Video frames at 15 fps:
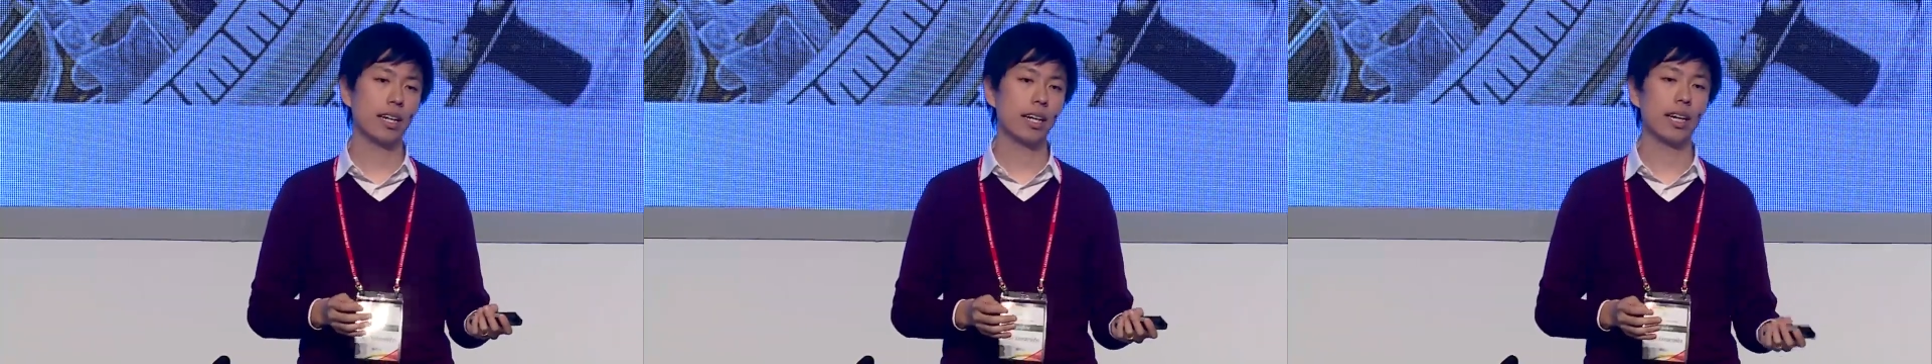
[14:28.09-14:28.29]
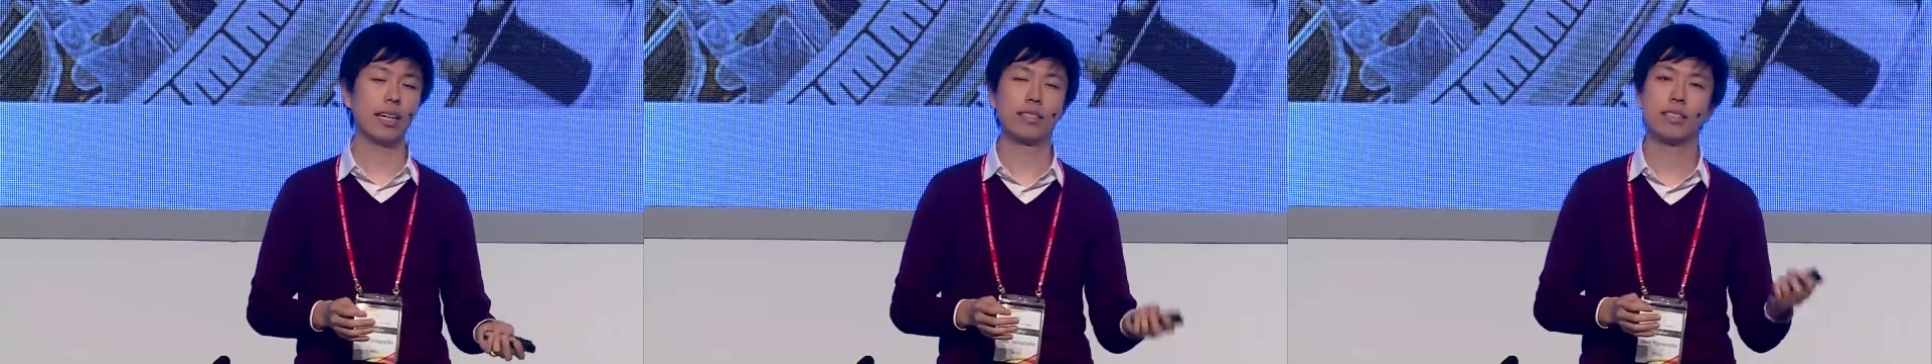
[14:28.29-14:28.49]

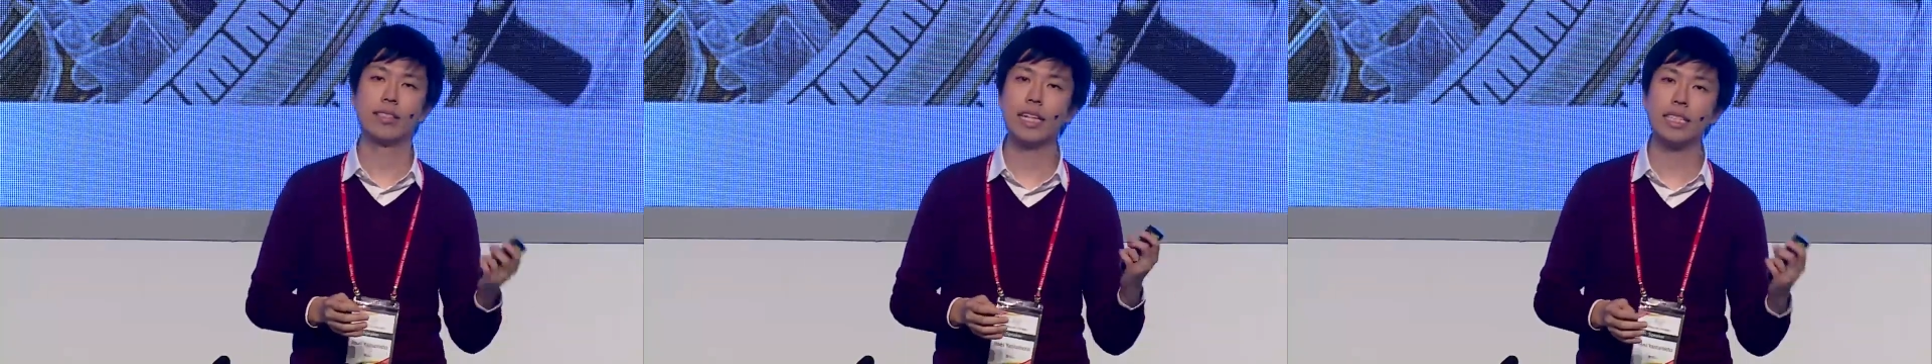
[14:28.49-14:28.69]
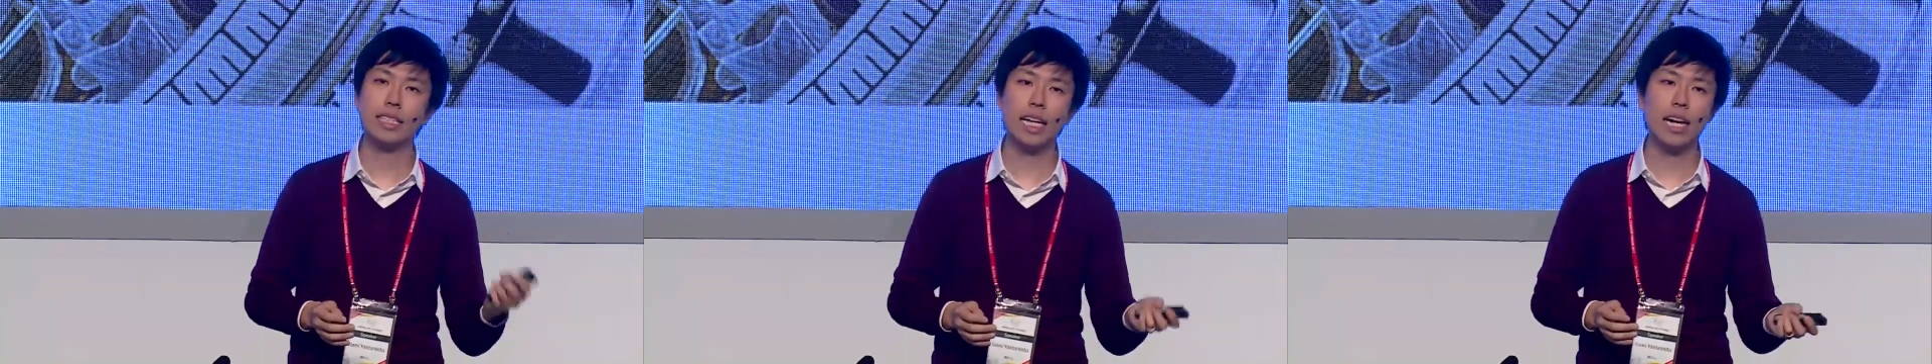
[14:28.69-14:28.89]
is
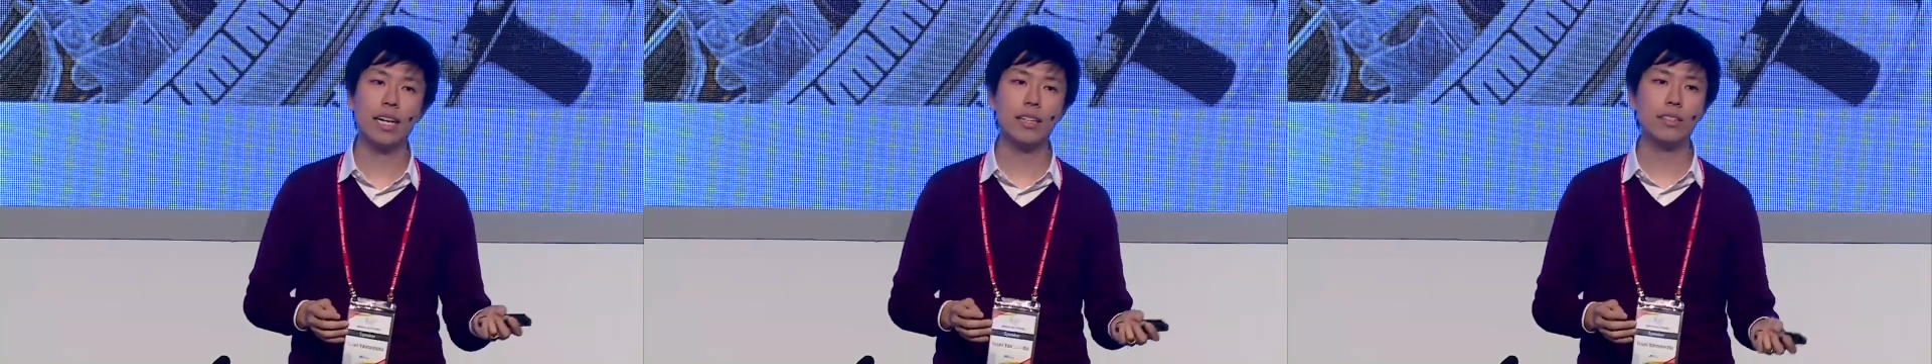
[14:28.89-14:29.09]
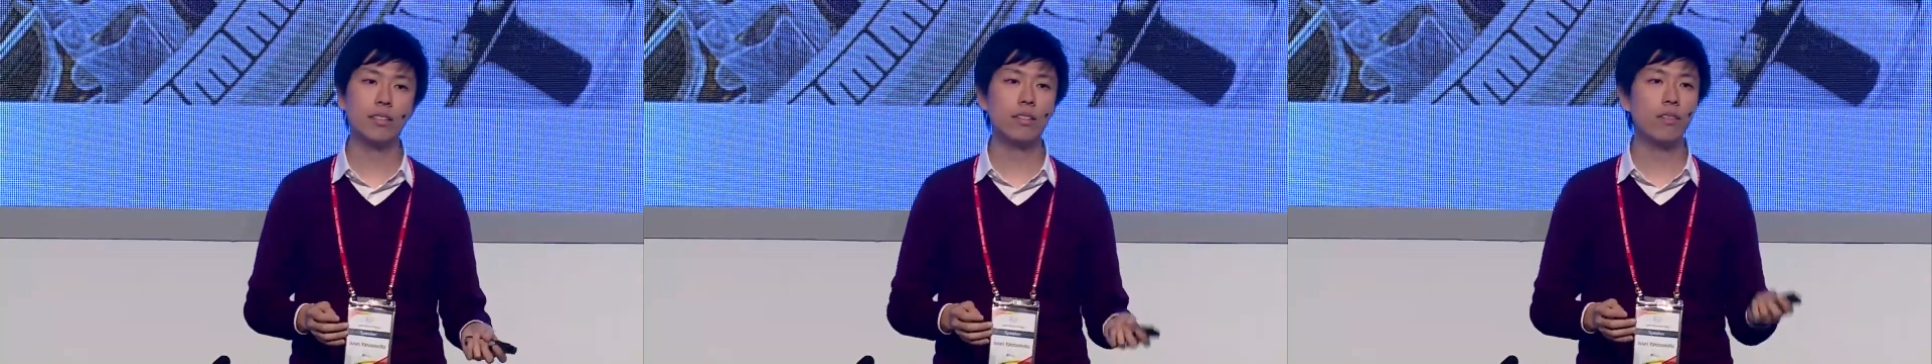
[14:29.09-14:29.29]

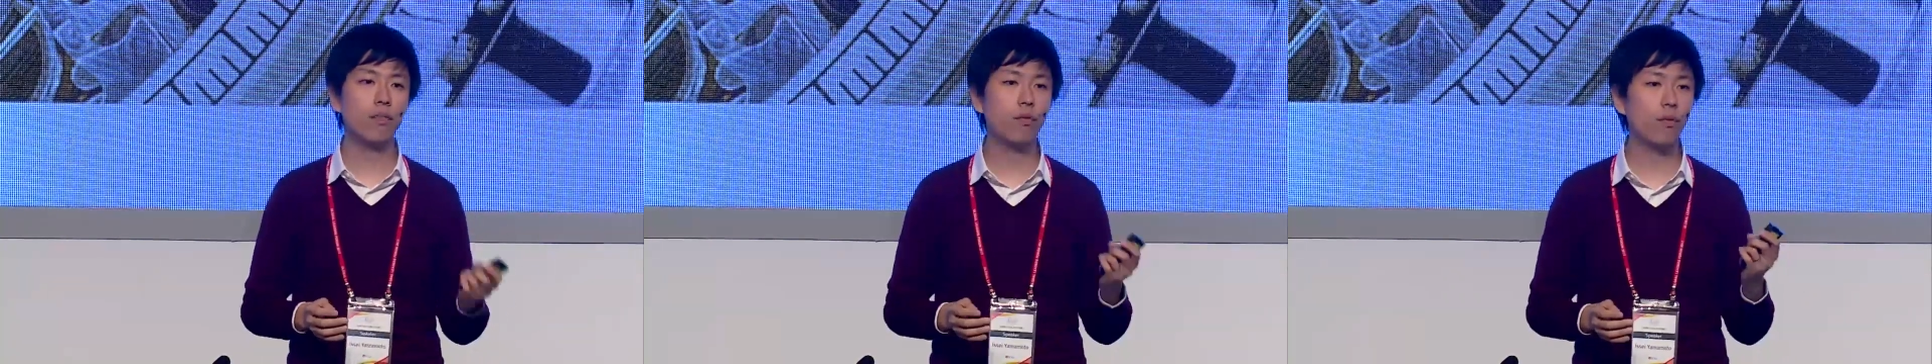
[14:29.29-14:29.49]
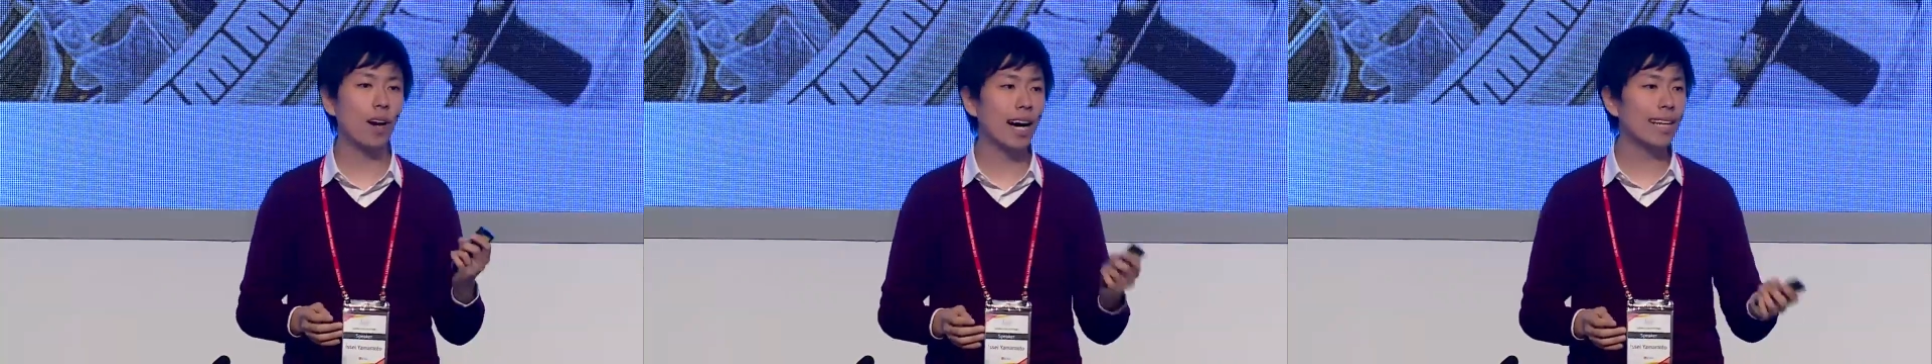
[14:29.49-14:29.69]
designed to
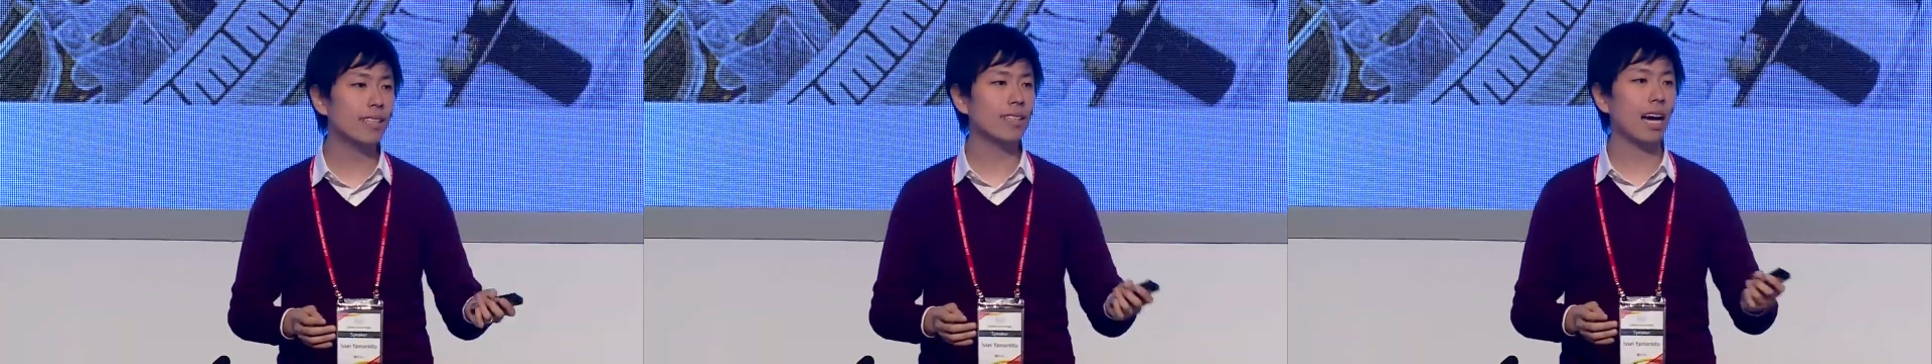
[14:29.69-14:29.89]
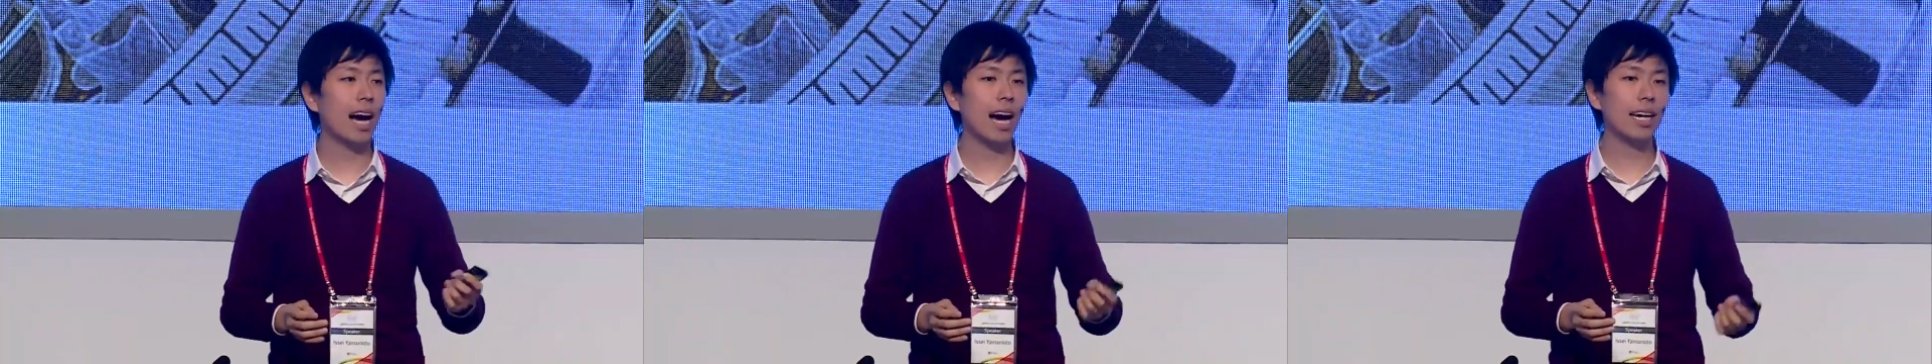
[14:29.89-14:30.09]
fight
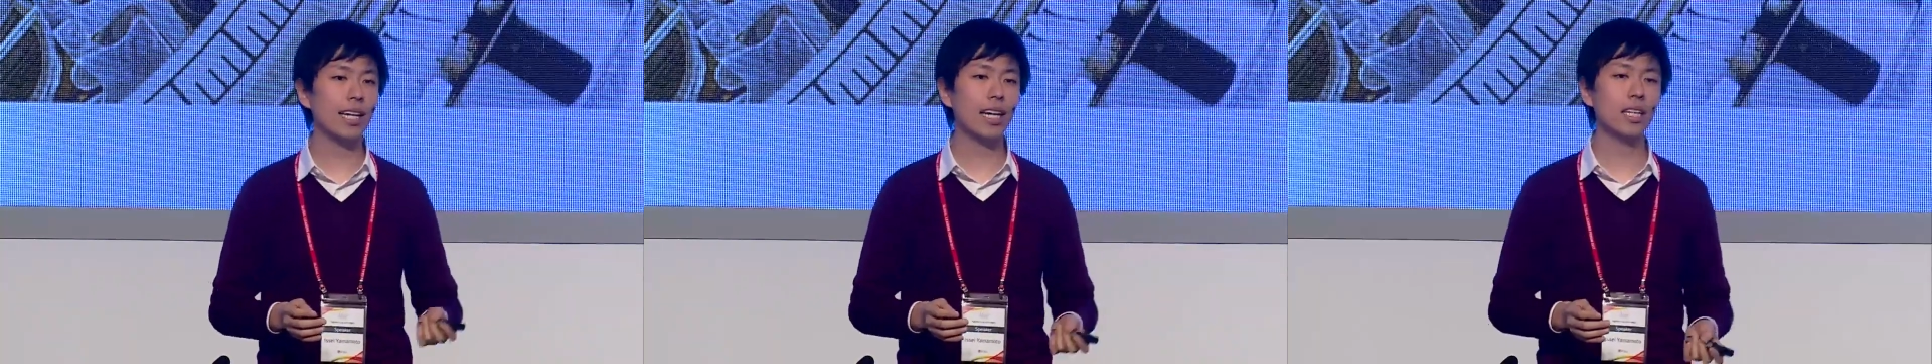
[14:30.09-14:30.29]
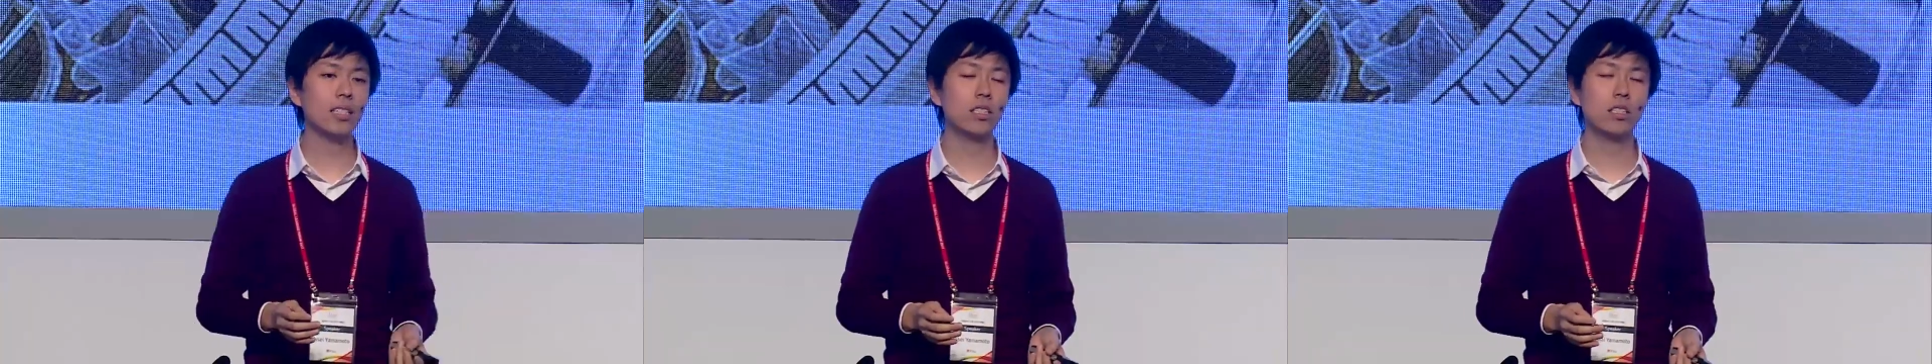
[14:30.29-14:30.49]

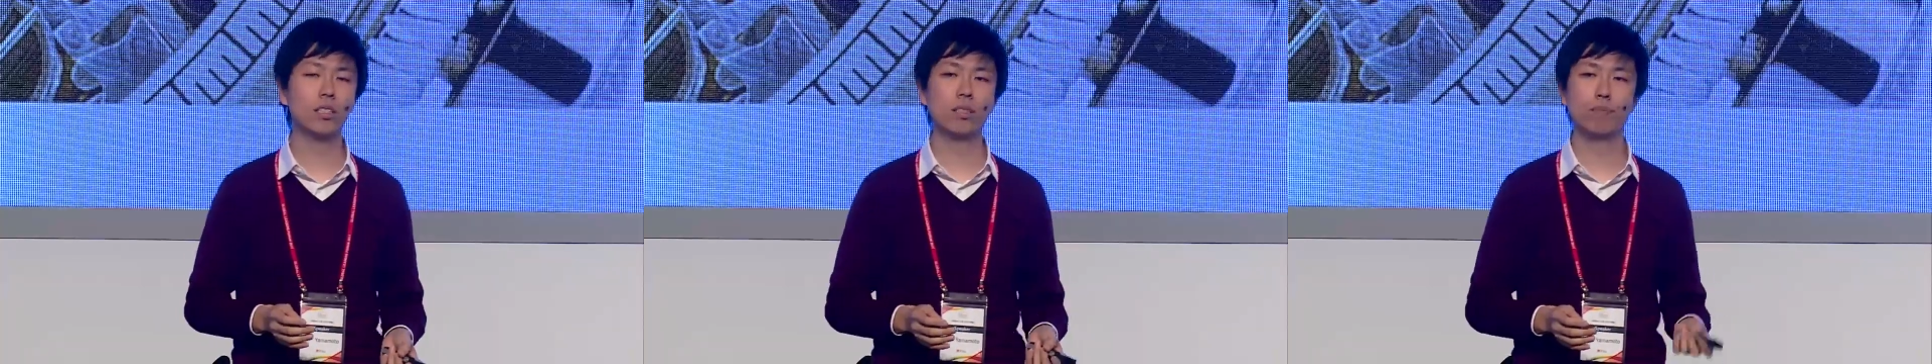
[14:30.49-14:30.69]
against